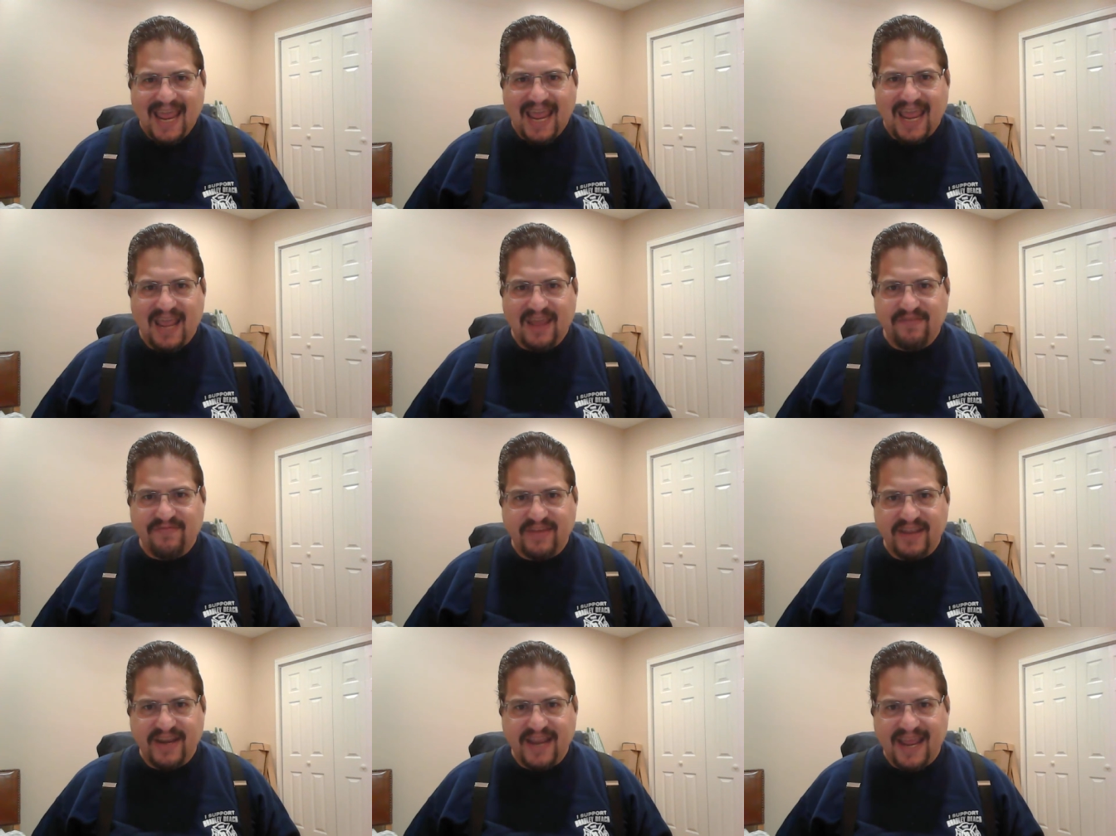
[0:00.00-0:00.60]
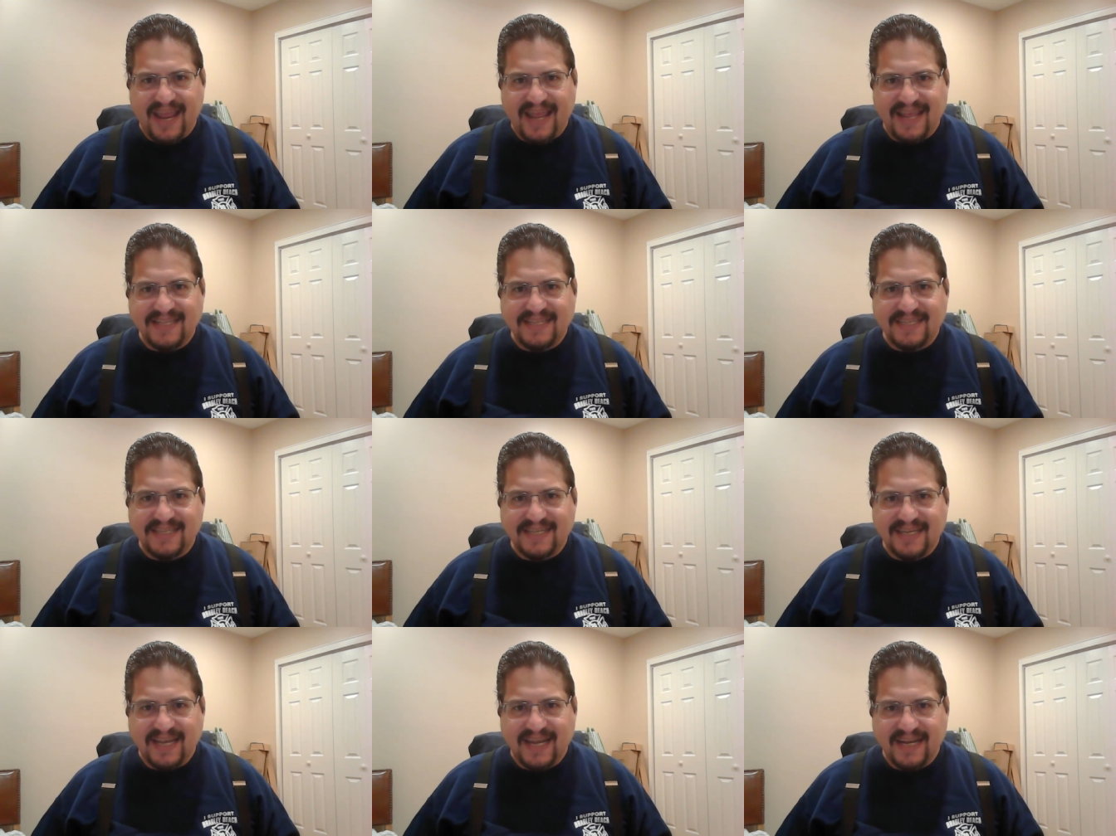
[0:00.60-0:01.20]
If it
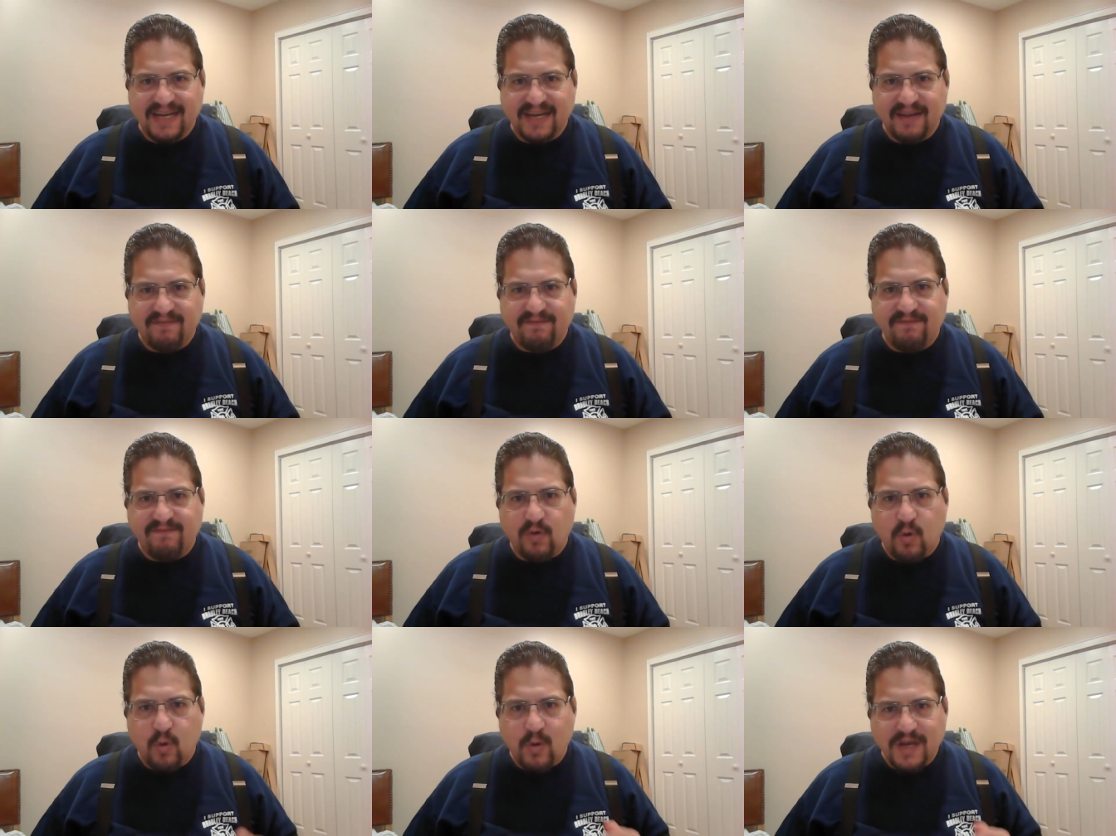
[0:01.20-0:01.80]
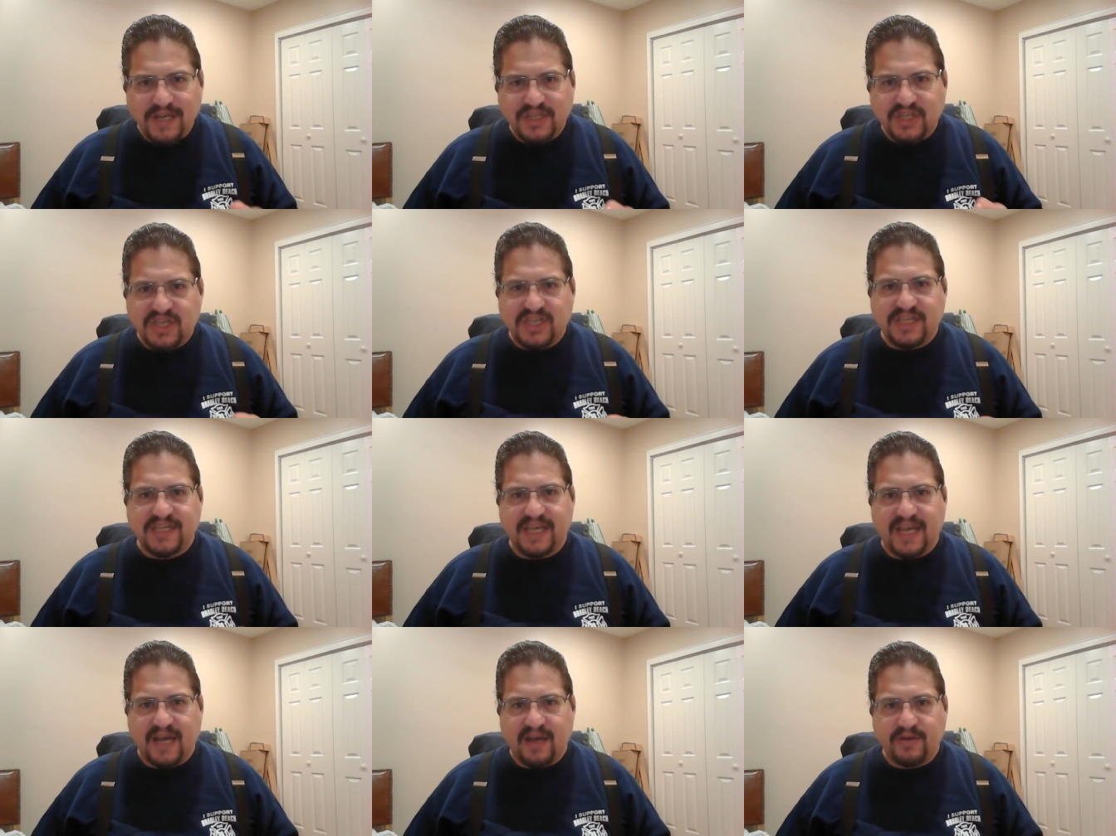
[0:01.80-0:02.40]
ends in a voiced
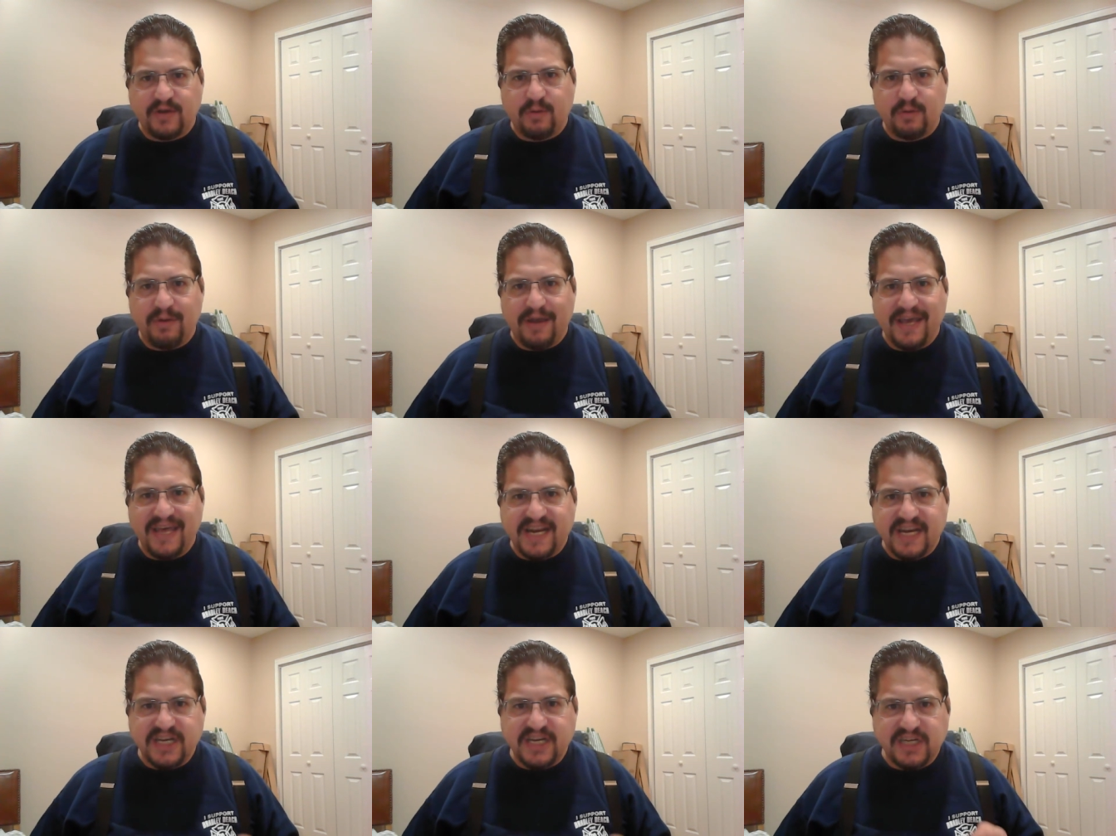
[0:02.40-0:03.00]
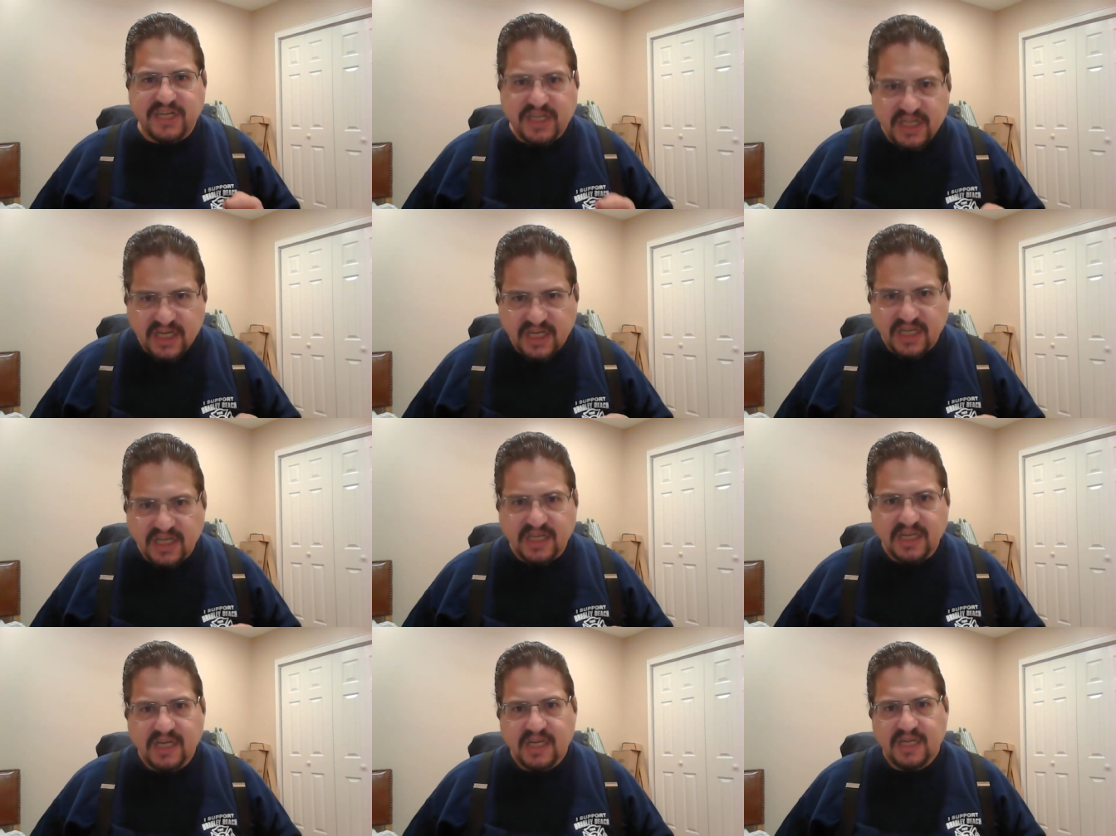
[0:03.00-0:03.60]
sound, you add a D
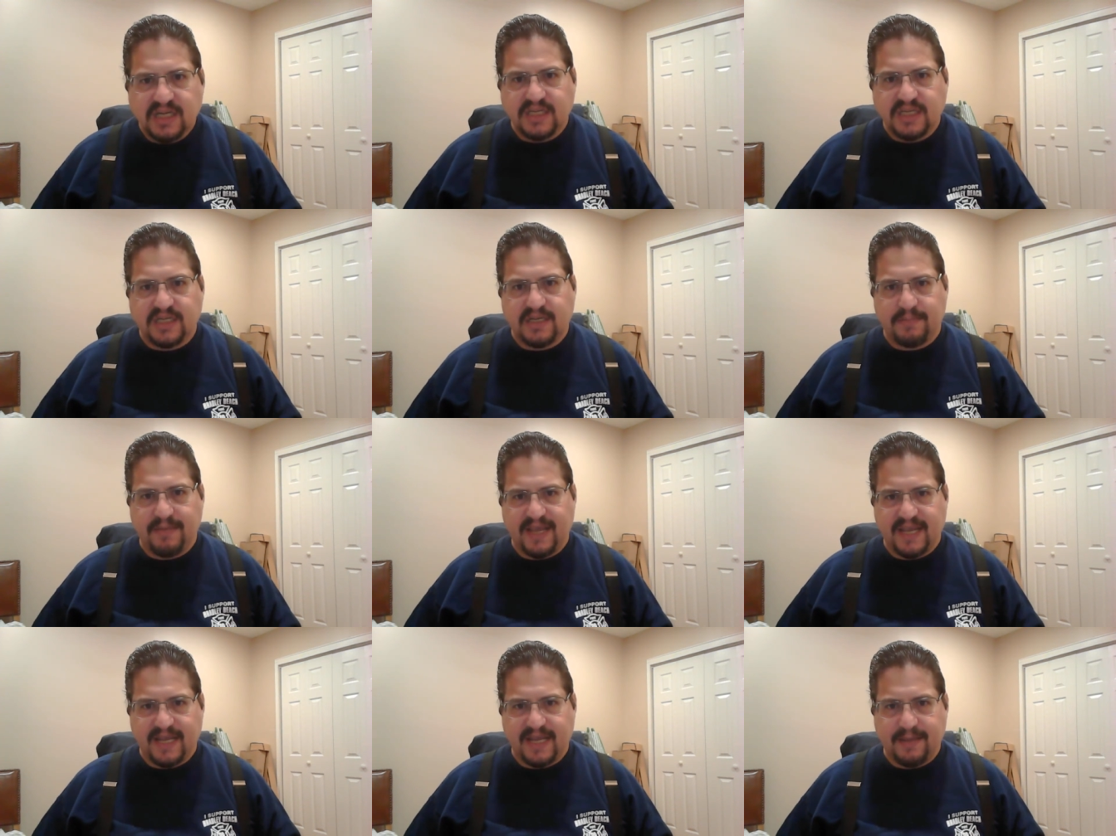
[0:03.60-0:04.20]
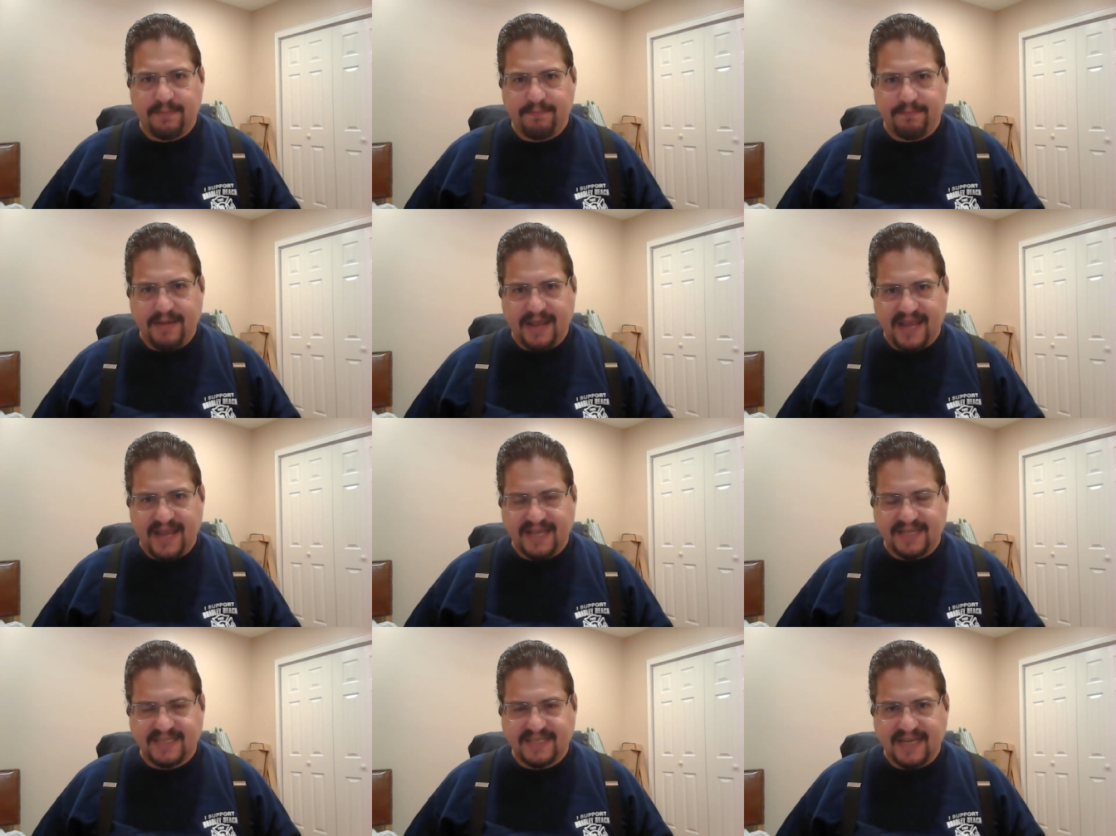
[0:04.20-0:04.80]
to make it
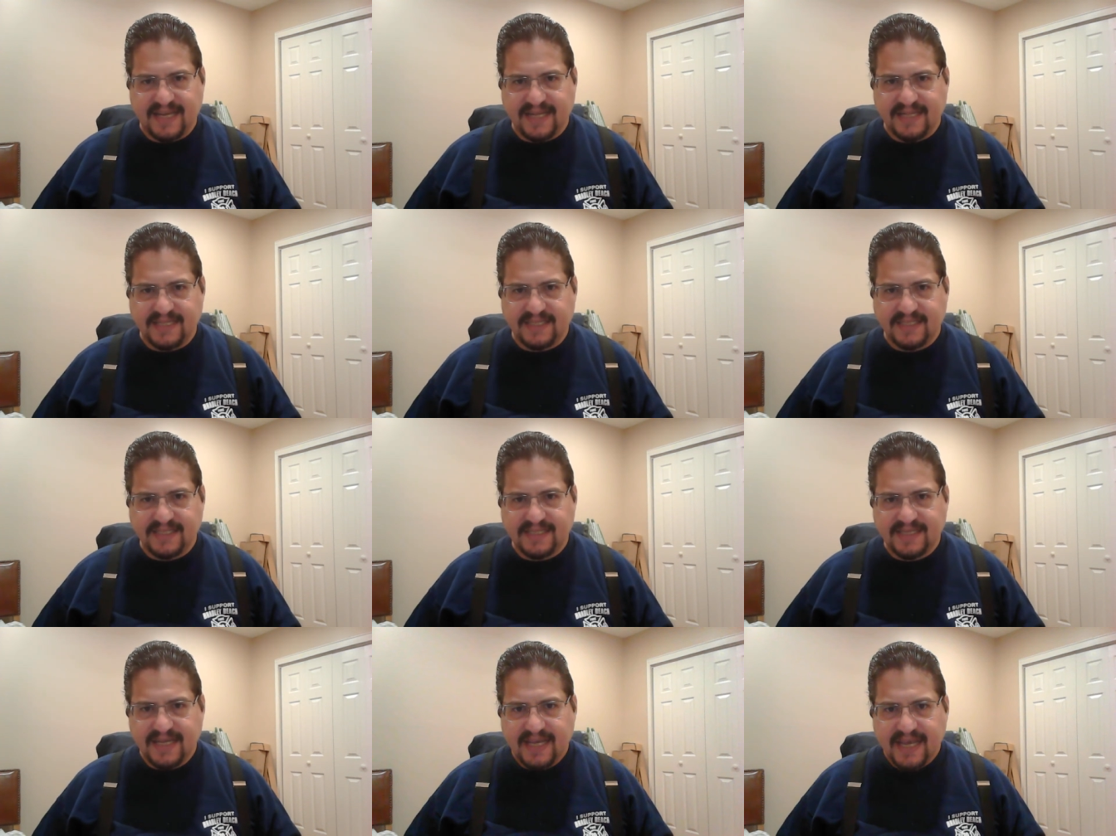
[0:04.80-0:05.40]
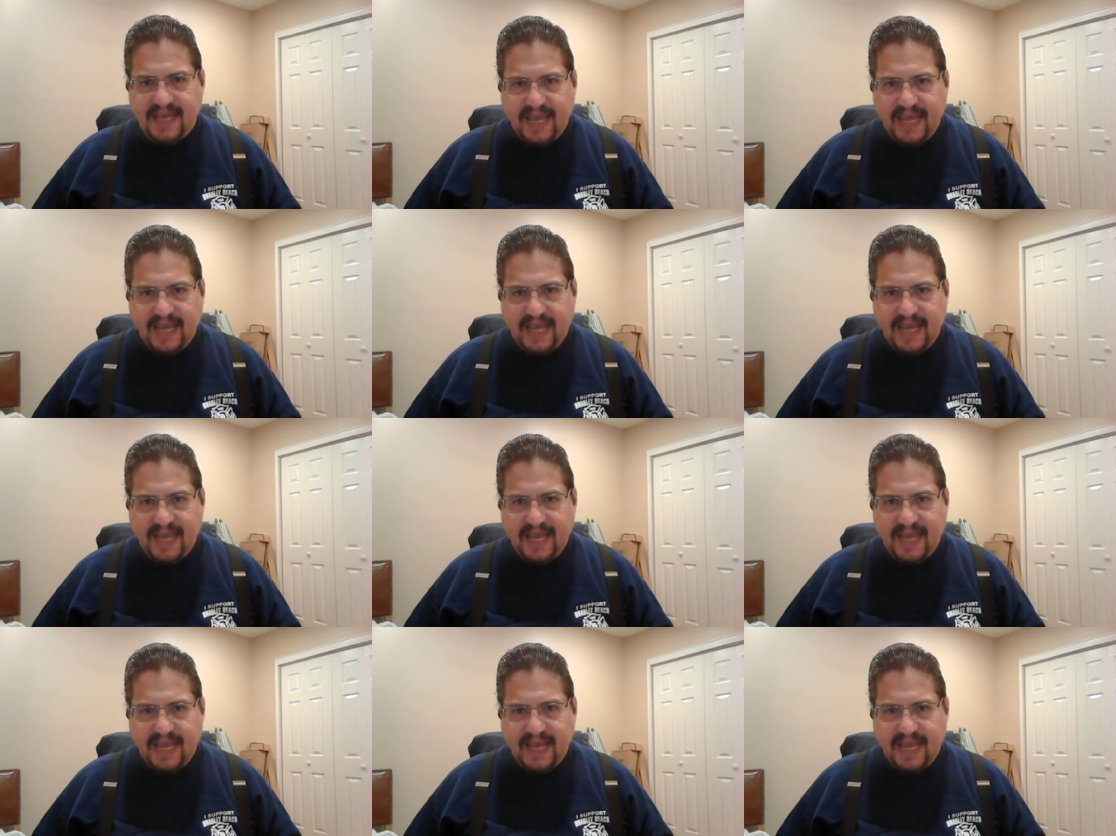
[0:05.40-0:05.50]
past tense.